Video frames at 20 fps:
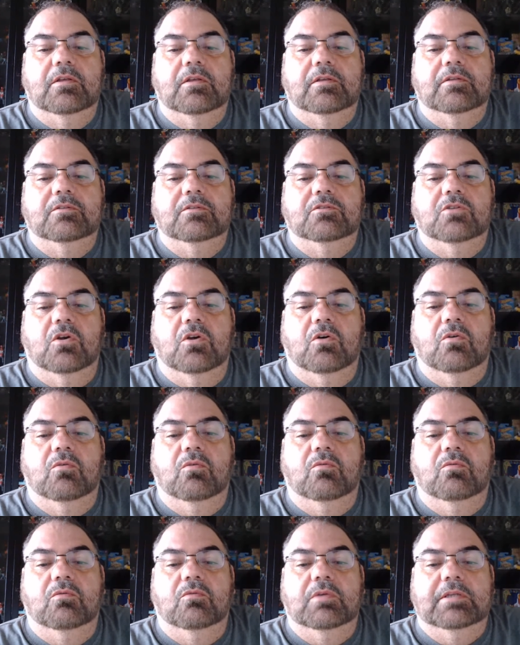
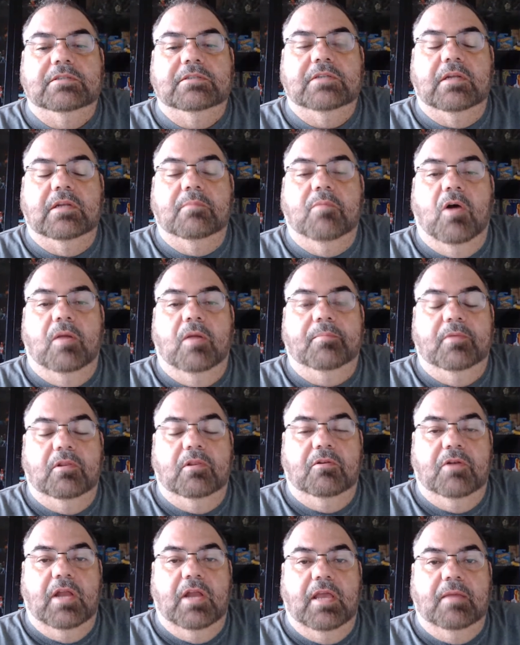So he's got a
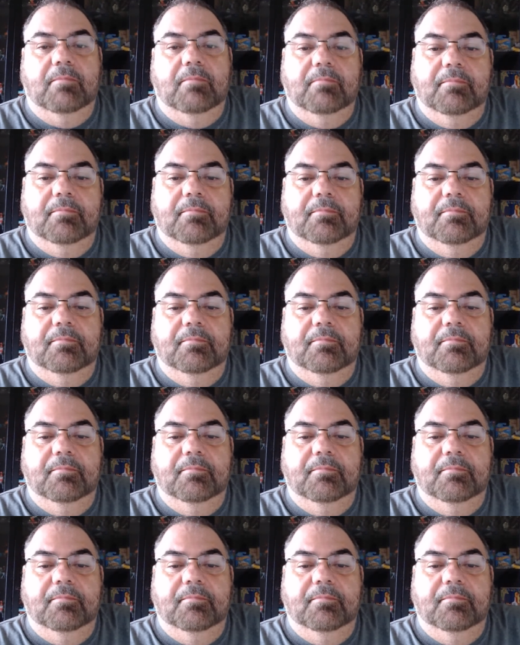popular name.